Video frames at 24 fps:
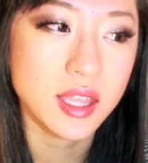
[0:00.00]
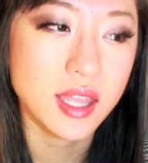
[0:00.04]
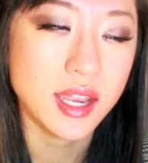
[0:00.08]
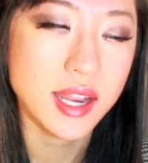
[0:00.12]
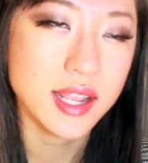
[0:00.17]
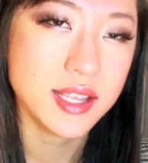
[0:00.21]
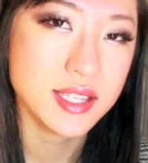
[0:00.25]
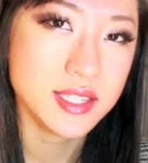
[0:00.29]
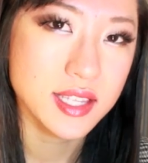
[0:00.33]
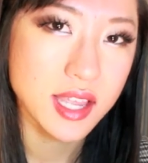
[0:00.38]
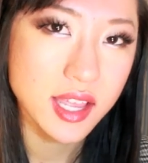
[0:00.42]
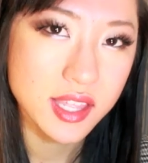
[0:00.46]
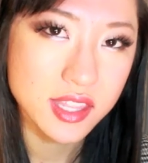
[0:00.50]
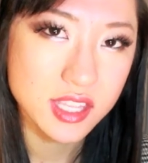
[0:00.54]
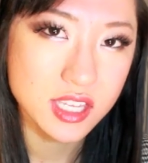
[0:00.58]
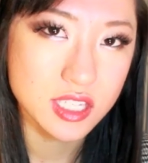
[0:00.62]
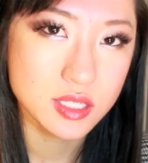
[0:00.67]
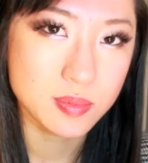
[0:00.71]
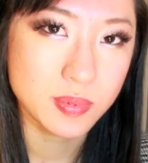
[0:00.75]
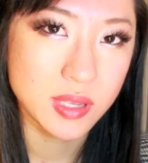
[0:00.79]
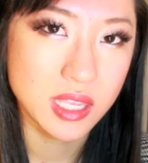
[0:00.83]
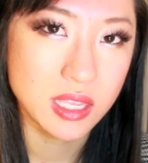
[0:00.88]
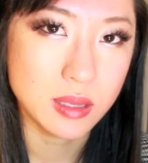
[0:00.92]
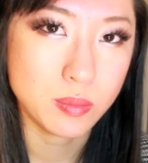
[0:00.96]
And I saw
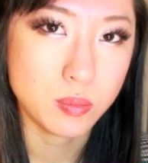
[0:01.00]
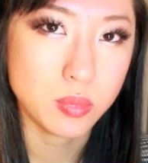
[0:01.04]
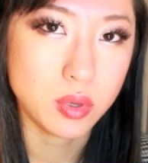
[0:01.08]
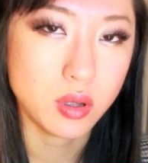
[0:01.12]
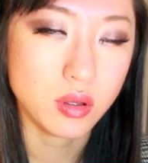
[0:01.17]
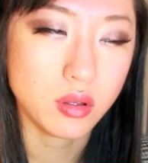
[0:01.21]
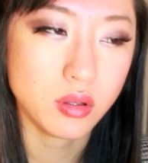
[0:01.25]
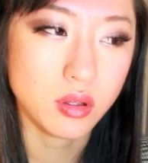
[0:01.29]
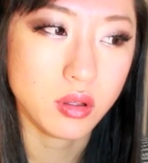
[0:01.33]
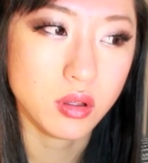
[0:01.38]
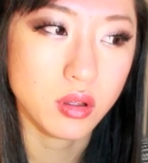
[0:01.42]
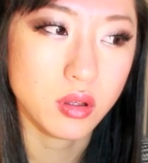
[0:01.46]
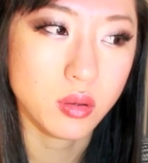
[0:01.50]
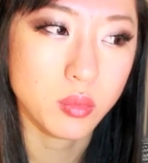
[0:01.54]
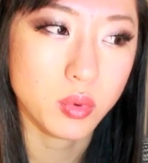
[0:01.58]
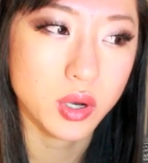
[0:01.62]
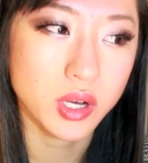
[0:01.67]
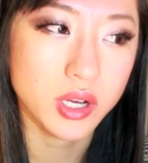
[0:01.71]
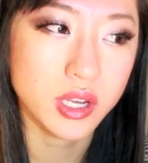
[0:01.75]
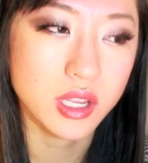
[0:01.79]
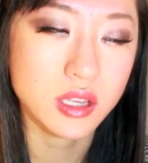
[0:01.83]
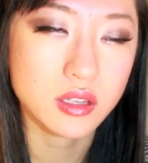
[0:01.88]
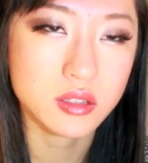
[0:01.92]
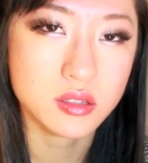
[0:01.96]
these people
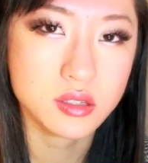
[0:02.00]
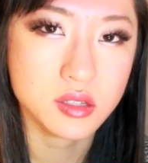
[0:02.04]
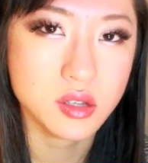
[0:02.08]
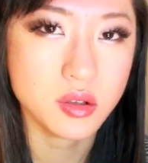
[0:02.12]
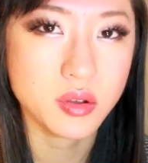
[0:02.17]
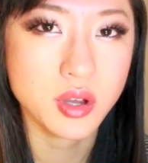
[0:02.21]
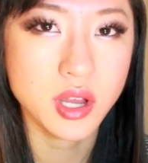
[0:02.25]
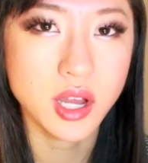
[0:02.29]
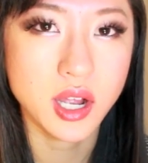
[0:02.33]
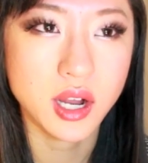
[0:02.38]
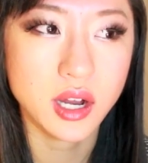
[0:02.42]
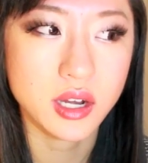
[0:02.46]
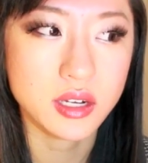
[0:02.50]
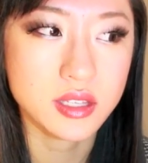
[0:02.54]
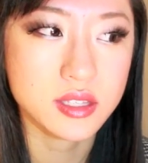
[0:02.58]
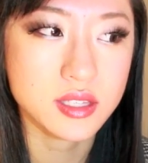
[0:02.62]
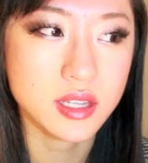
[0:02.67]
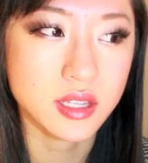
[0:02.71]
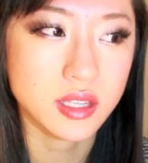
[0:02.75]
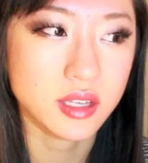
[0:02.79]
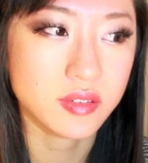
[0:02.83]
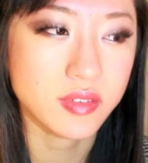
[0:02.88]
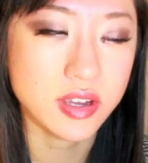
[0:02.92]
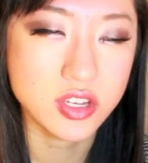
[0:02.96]
working so hard
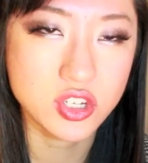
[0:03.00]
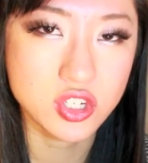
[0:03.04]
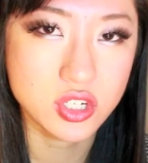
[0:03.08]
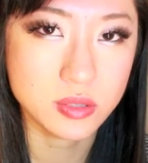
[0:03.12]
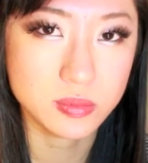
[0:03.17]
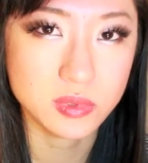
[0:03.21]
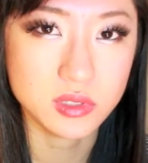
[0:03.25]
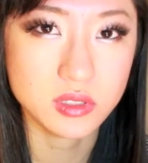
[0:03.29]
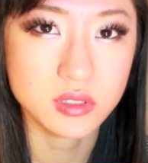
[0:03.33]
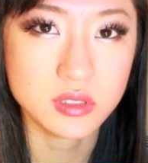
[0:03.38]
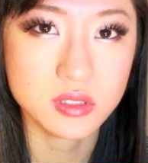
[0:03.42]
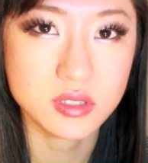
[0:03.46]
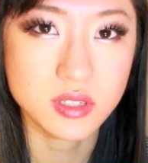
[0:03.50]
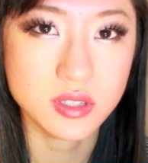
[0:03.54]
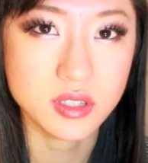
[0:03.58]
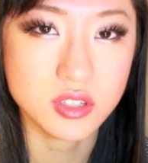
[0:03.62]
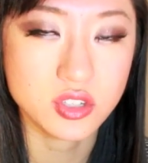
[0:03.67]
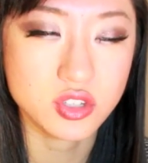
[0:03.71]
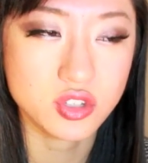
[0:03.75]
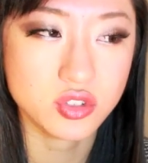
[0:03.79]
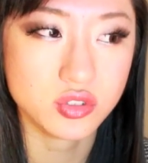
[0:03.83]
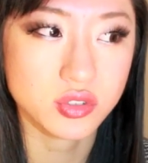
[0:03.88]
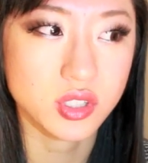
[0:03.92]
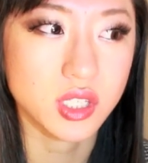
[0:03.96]
selling vegetables on
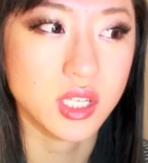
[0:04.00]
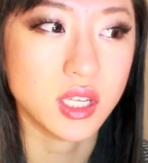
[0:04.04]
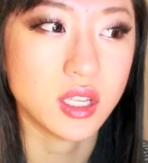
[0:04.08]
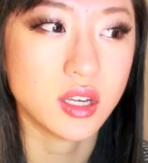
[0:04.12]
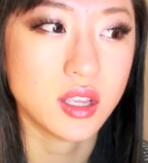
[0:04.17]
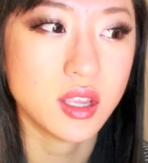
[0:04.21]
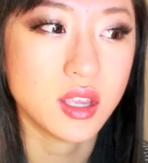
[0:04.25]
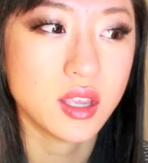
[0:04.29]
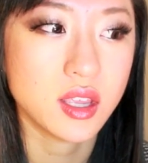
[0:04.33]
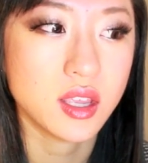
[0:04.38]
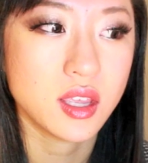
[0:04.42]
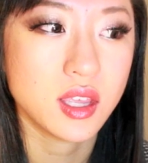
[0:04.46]
the street,